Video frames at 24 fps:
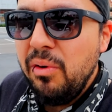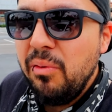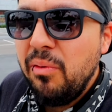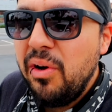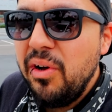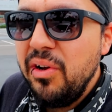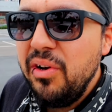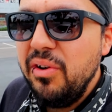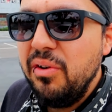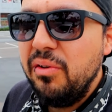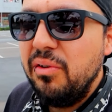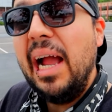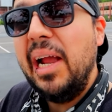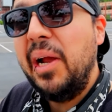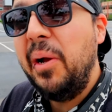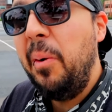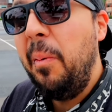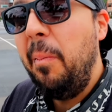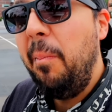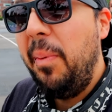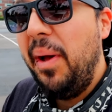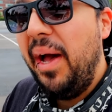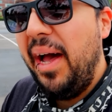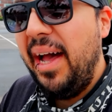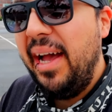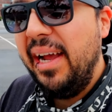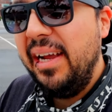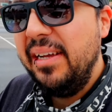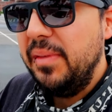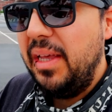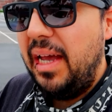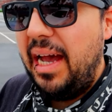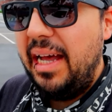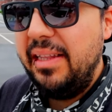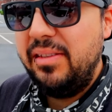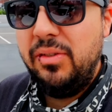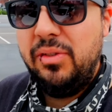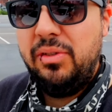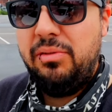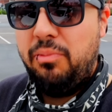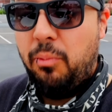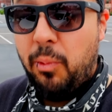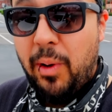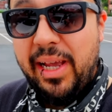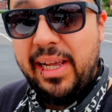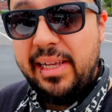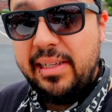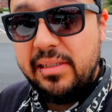do you want to do? I come back. I had to
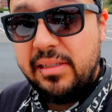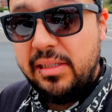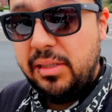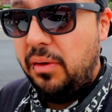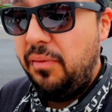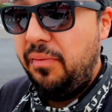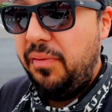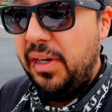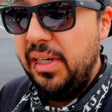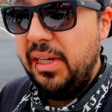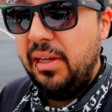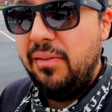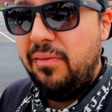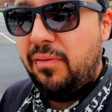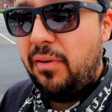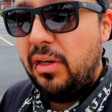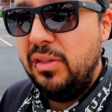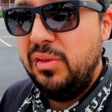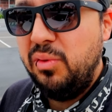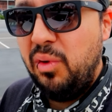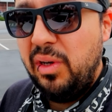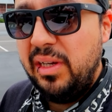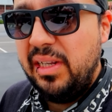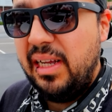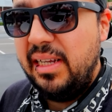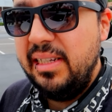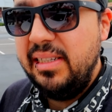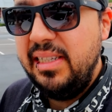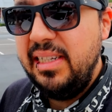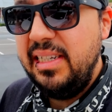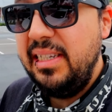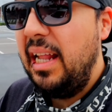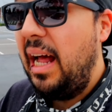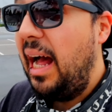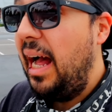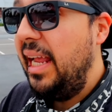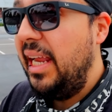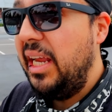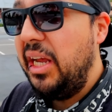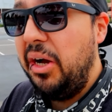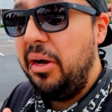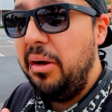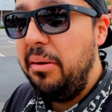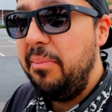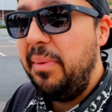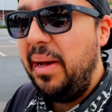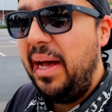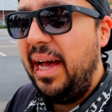wait till fucking fall 2019. I
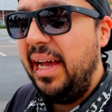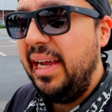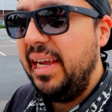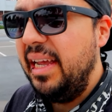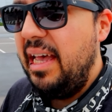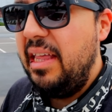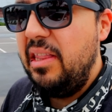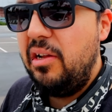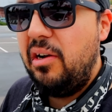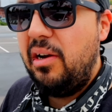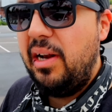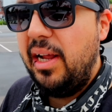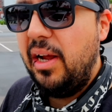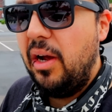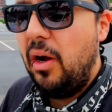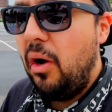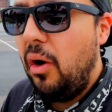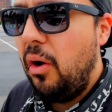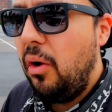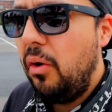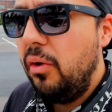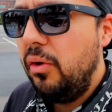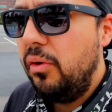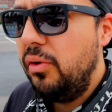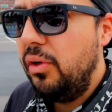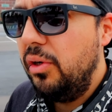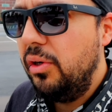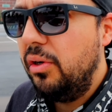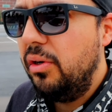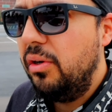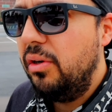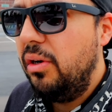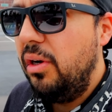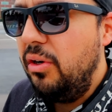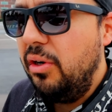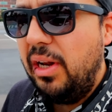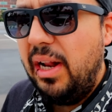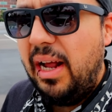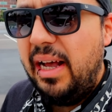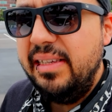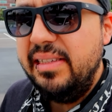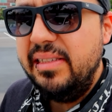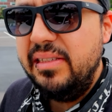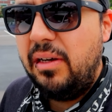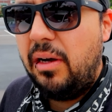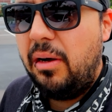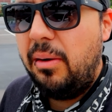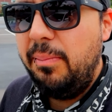come back and they're like, oh, your, your
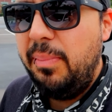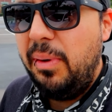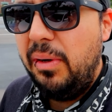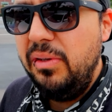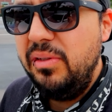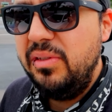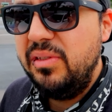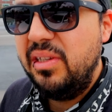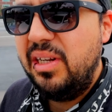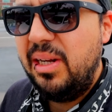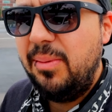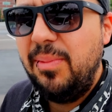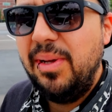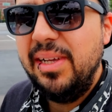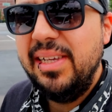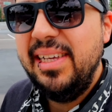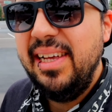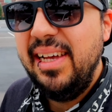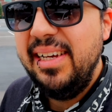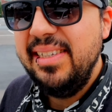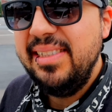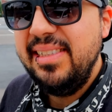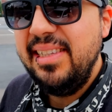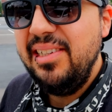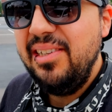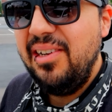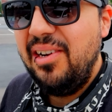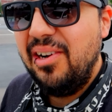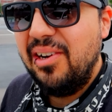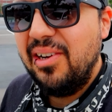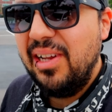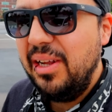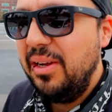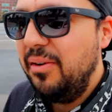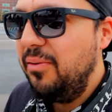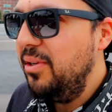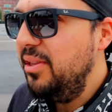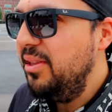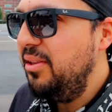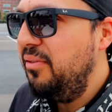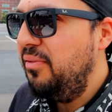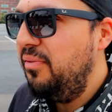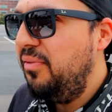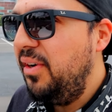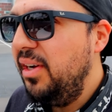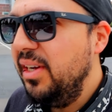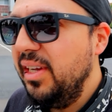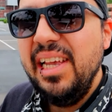classes aren't posted. I'm like, yes, they are. Like, what the
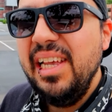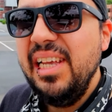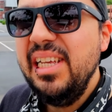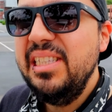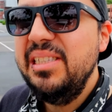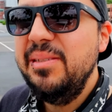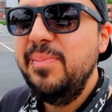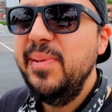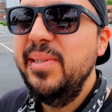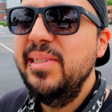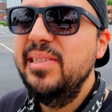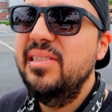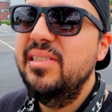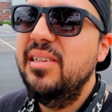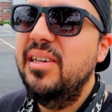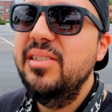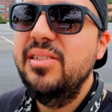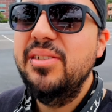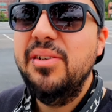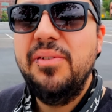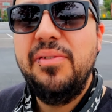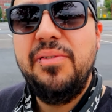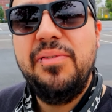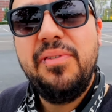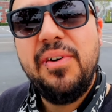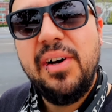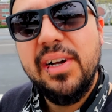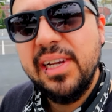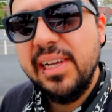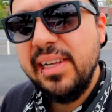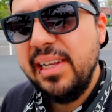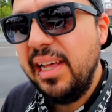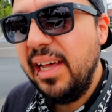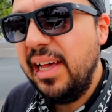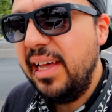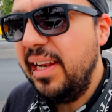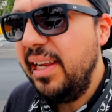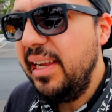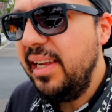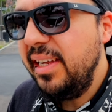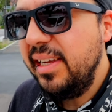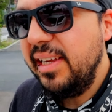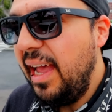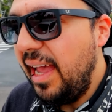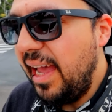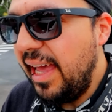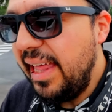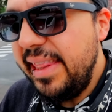fuck? It's been such a fucking
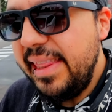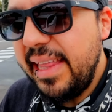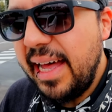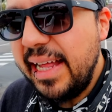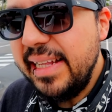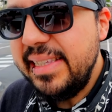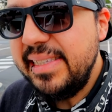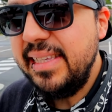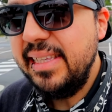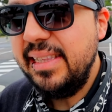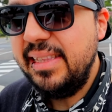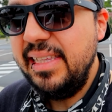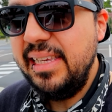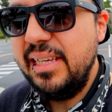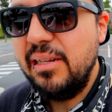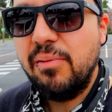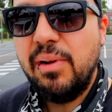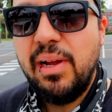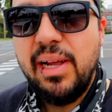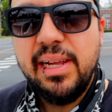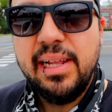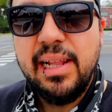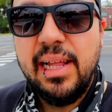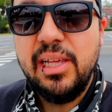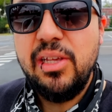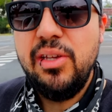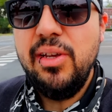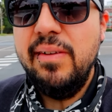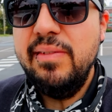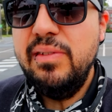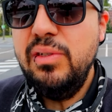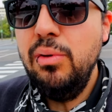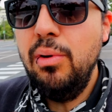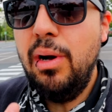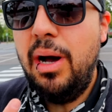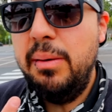headache. And that's the thing, right? Like, you have two